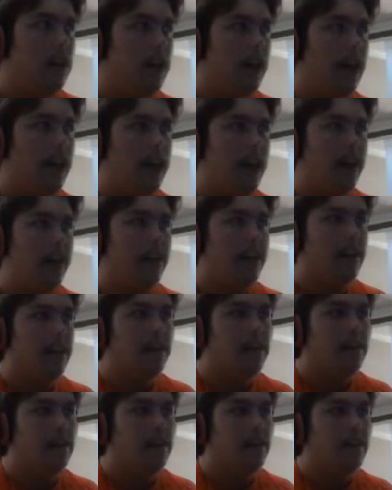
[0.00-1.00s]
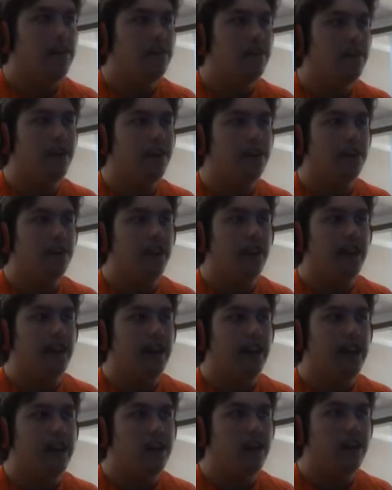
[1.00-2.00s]
And this structure right
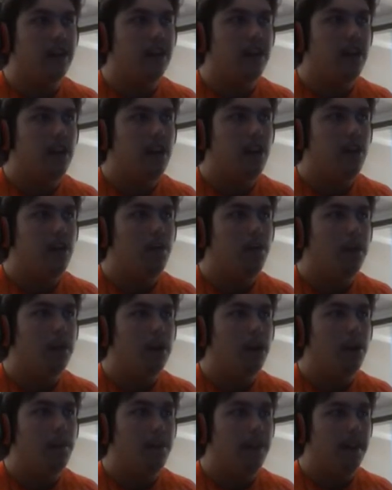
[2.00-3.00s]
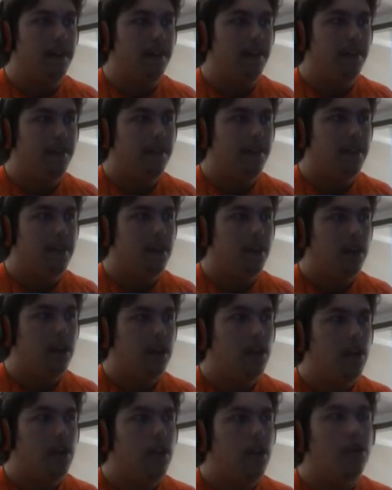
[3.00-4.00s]
here will open.
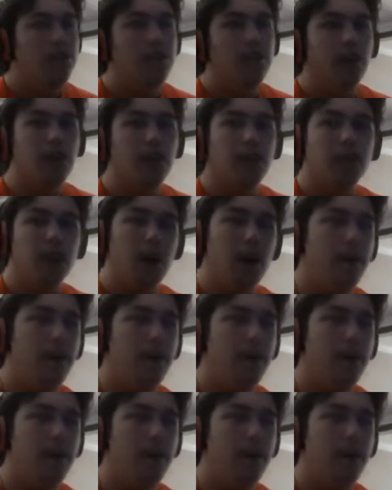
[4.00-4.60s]
Don't go